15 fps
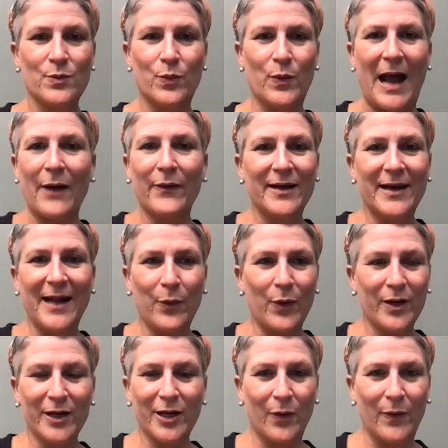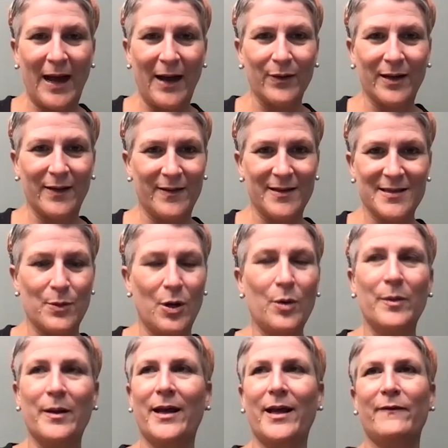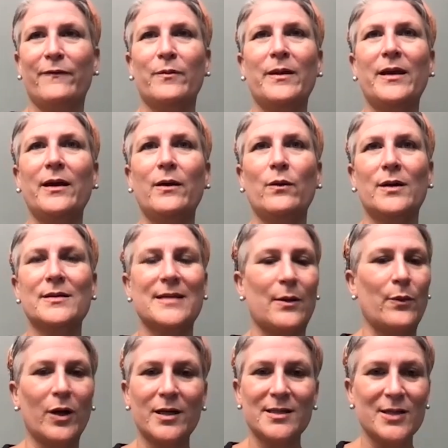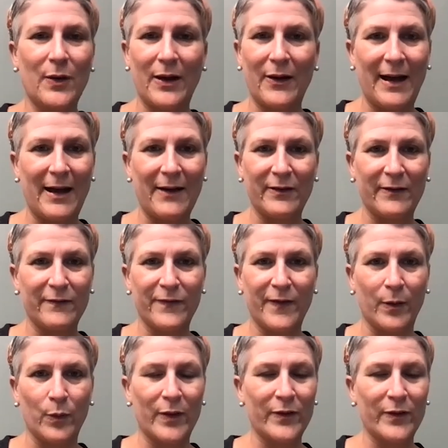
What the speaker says: how did I want to go out in this moment. And for me, it was I wanted to go out having fun.